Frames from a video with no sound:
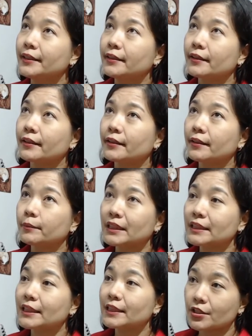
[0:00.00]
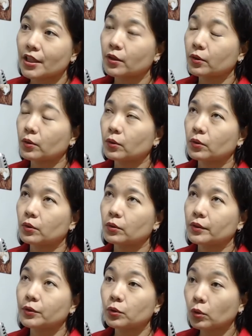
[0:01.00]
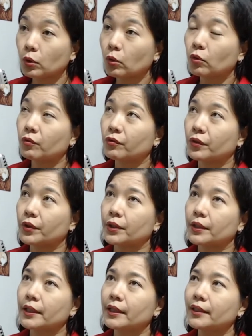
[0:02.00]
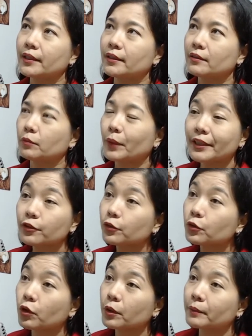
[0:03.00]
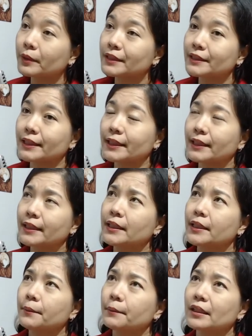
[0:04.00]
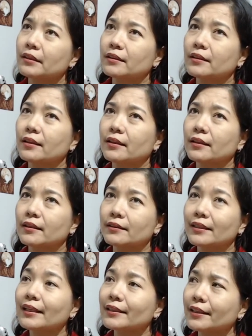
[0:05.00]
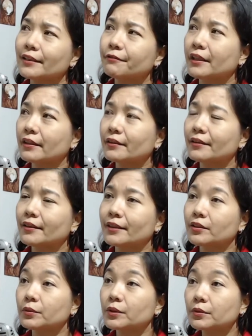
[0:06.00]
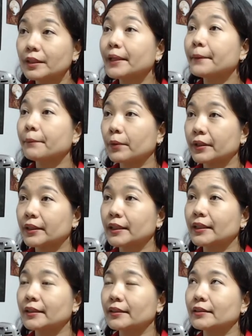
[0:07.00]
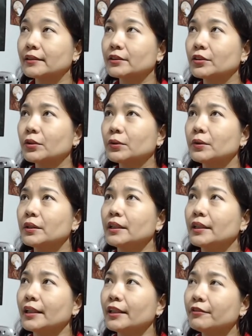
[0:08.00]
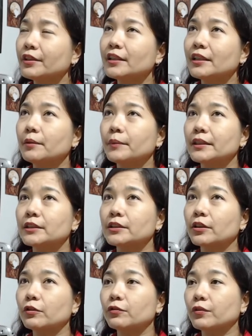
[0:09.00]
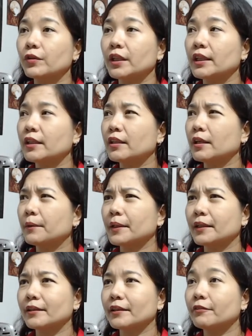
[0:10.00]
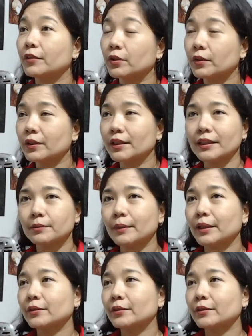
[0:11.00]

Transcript: uh, Missus Lichauco took over, and then it went into dormancy. But uh, Tata felt na it was really important. Mm-hmm. So even in the midst of economic difficulties, meron